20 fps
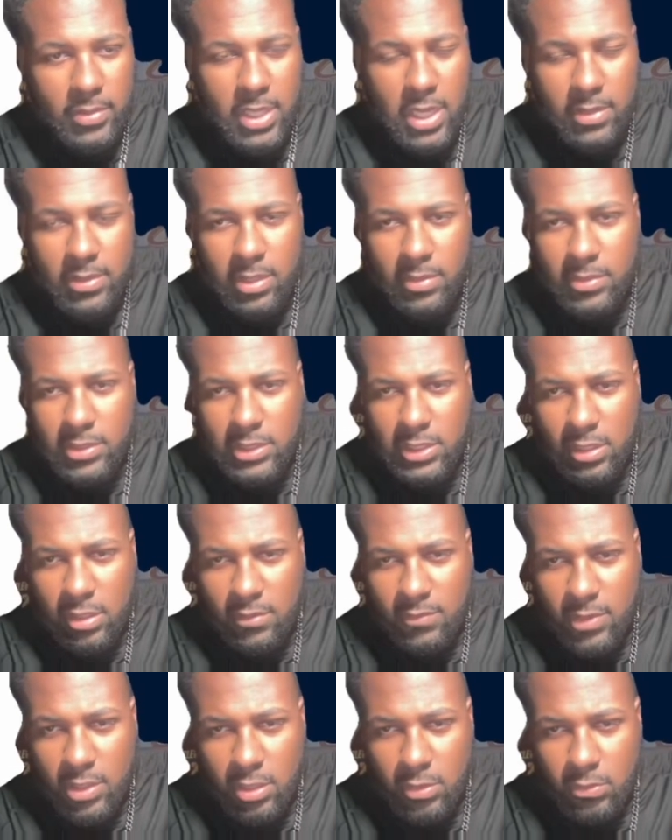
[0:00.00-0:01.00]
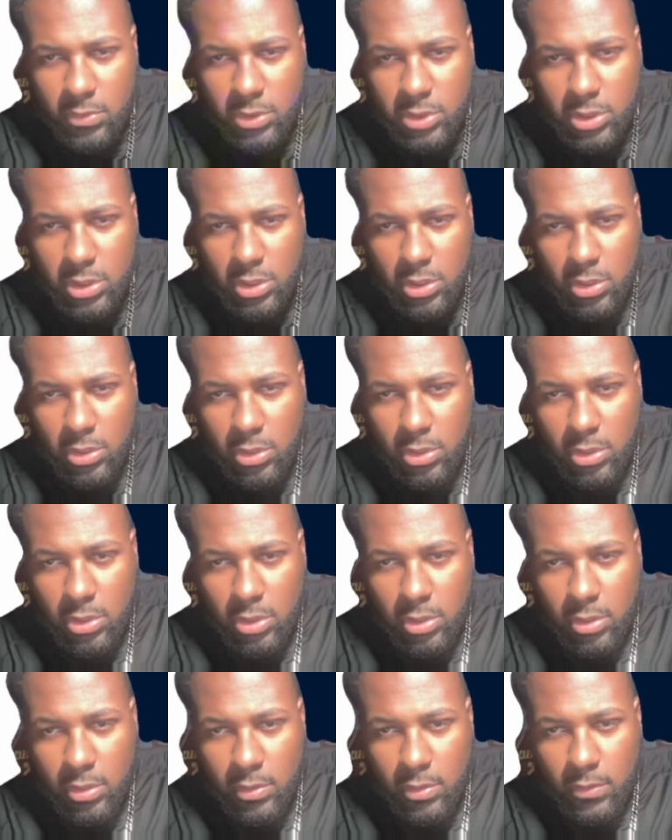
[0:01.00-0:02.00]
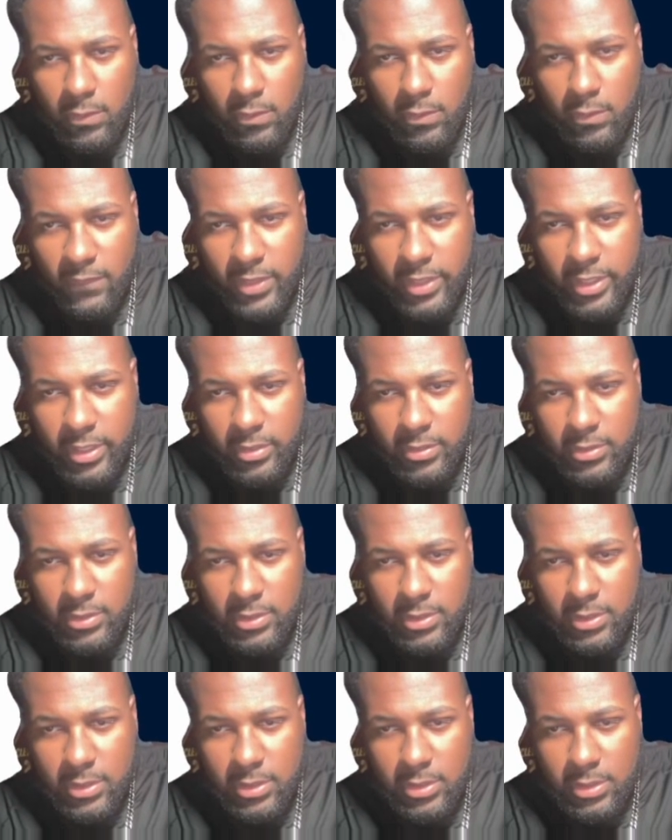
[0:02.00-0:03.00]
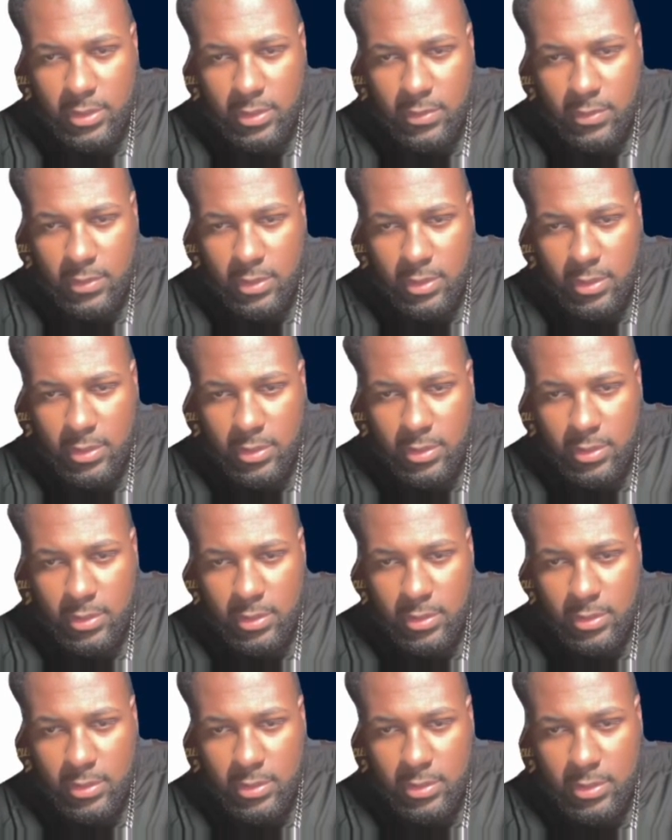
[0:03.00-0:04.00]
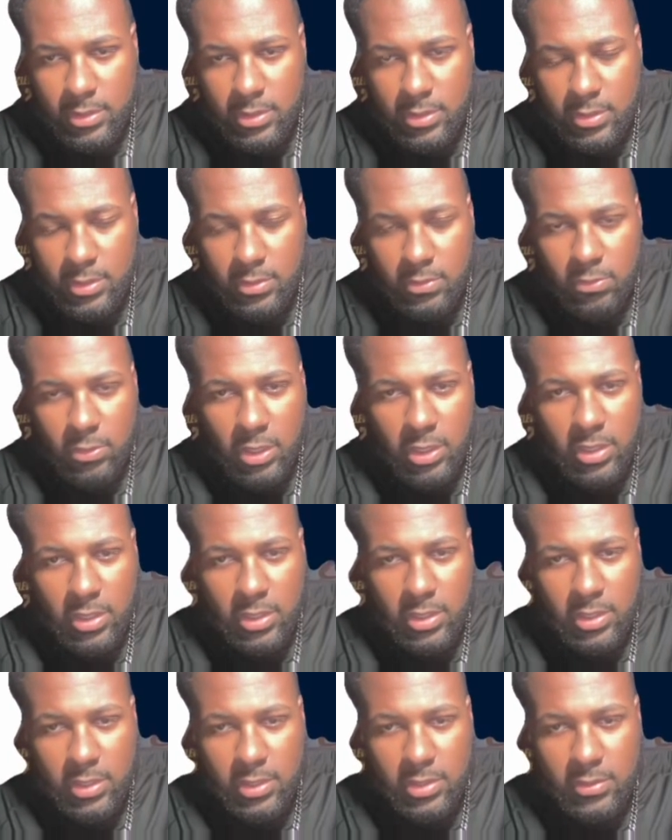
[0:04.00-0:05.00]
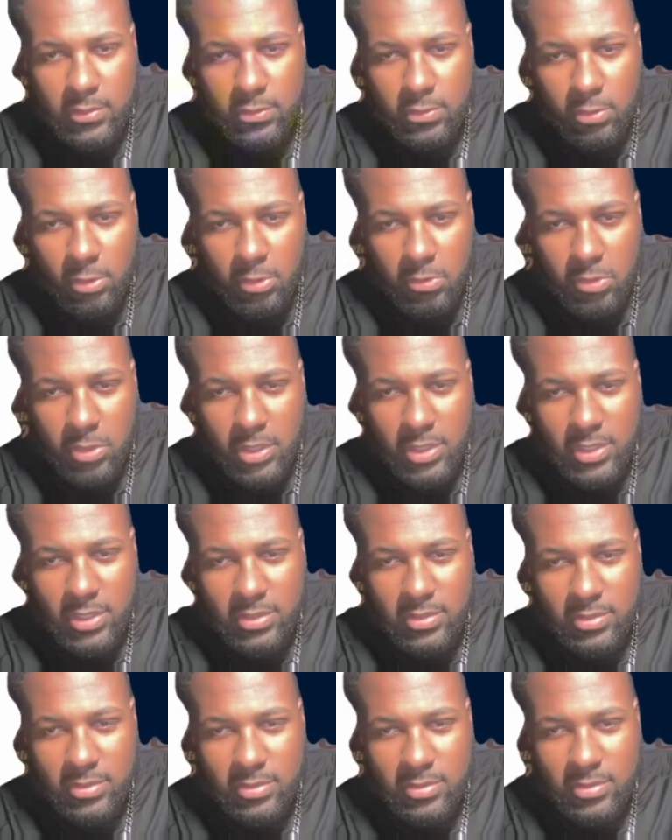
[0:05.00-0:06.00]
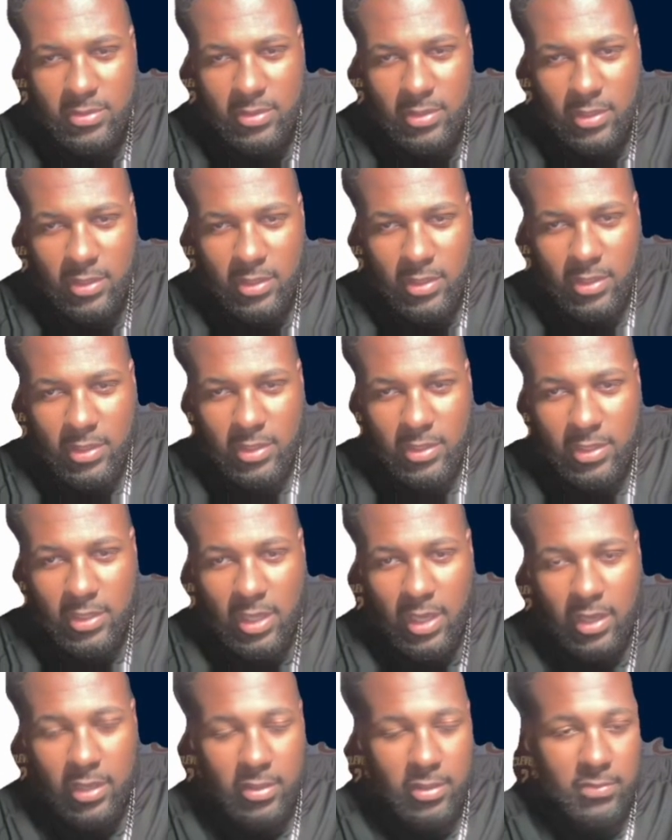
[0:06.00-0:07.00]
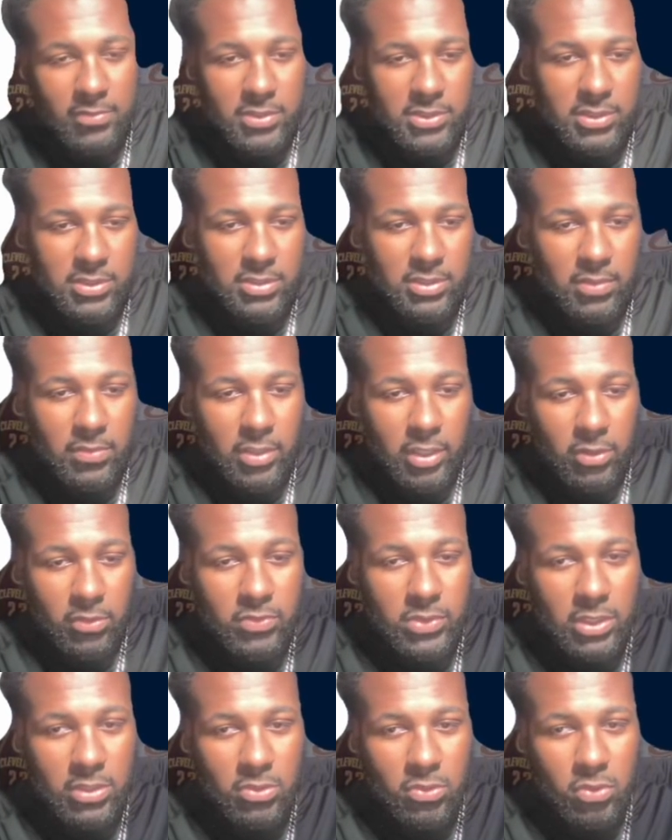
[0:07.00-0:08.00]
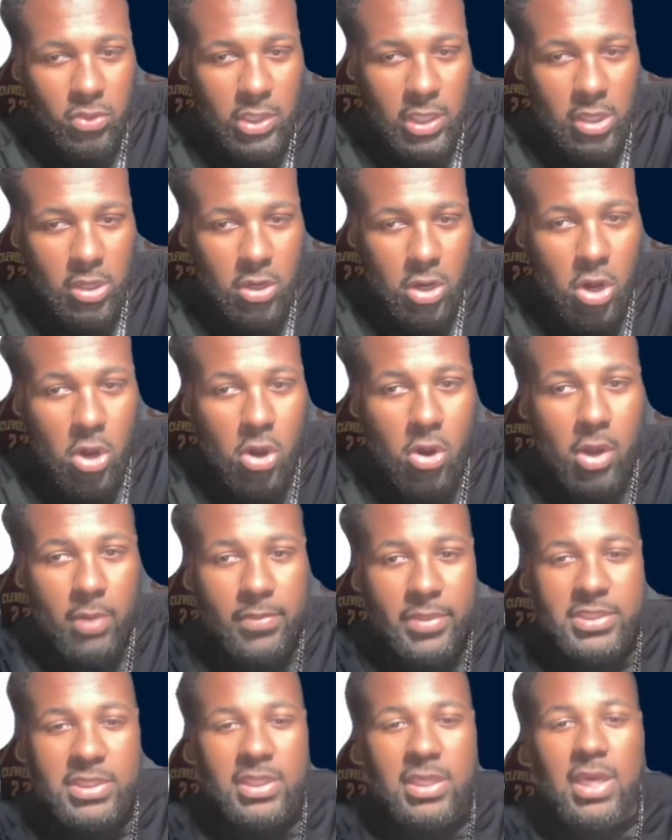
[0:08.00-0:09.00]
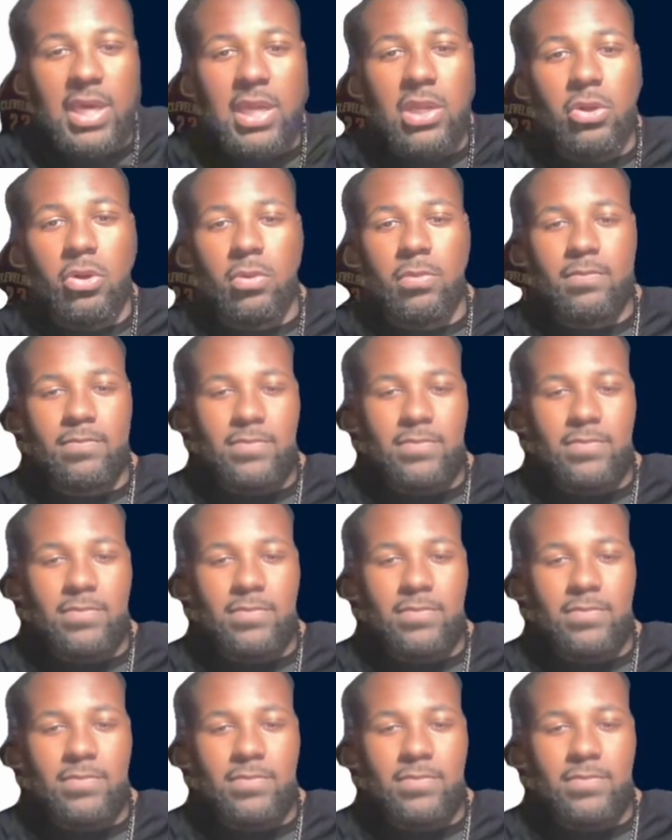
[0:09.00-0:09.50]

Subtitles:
not missing anybody. 1, 4, 5, 6, 7, 8, 9, 10. Wait, what? Yeah, I am missing somebody. Who the hell? Oh, I'm missing Yeller.